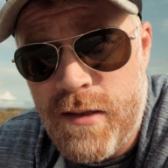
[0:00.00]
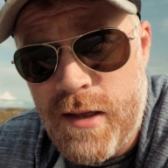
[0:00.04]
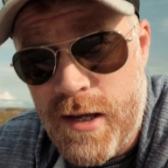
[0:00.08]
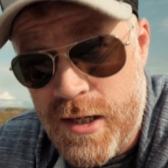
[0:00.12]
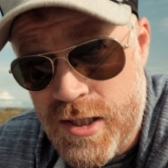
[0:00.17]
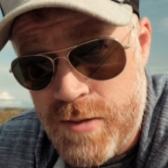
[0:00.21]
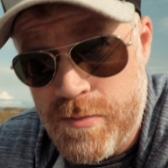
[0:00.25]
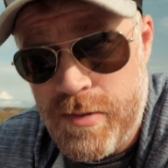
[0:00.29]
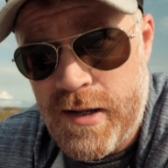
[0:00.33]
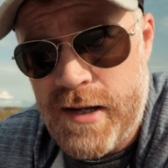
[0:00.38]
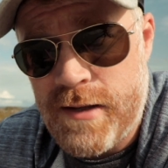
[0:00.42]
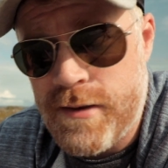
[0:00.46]
They
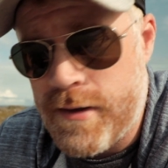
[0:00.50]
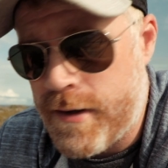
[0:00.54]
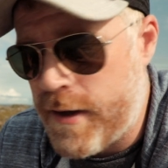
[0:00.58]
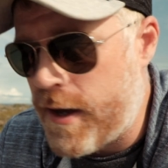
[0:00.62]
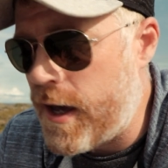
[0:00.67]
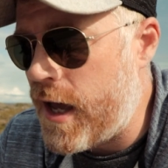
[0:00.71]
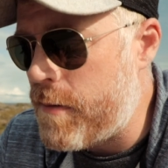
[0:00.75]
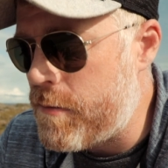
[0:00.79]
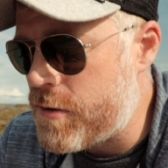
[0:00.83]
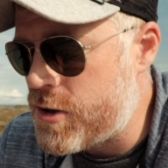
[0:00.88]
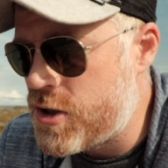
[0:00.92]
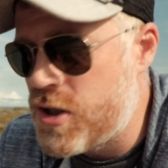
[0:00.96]
explain the
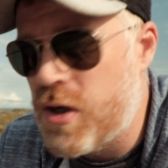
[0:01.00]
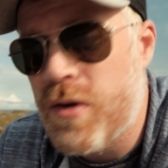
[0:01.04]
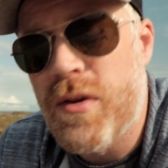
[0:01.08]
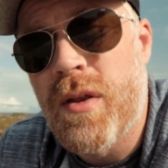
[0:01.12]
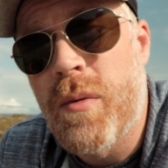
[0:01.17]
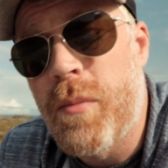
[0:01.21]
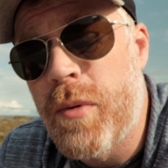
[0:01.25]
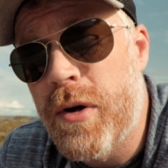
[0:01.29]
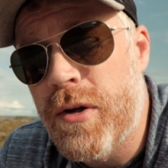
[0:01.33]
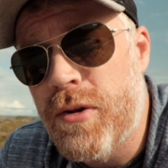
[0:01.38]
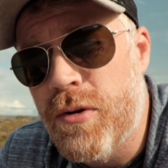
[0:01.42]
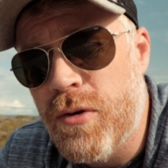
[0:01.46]
game and show
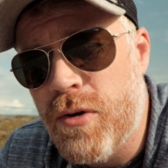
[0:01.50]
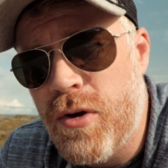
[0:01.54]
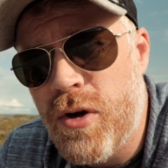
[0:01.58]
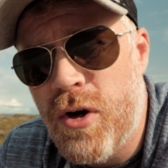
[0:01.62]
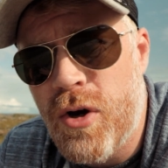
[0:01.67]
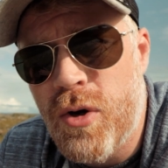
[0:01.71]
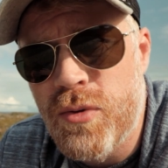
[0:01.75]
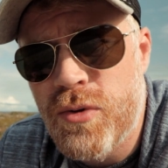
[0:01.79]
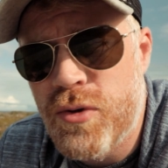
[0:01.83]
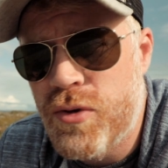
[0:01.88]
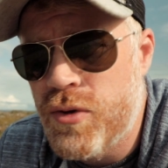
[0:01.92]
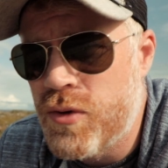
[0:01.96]
them where to
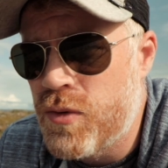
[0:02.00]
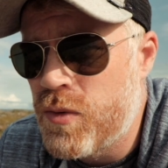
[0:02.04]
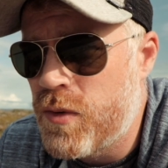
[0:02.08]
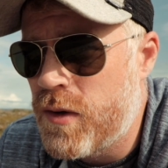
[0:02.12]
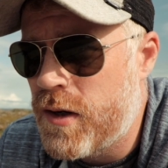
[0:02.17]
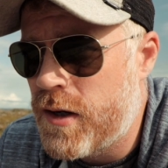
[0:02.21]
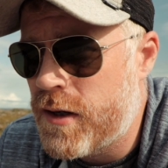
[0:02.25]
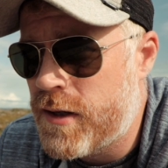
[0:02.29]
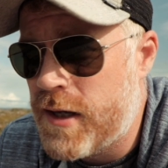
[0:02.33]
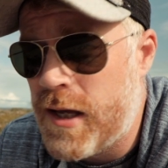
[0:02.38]
go to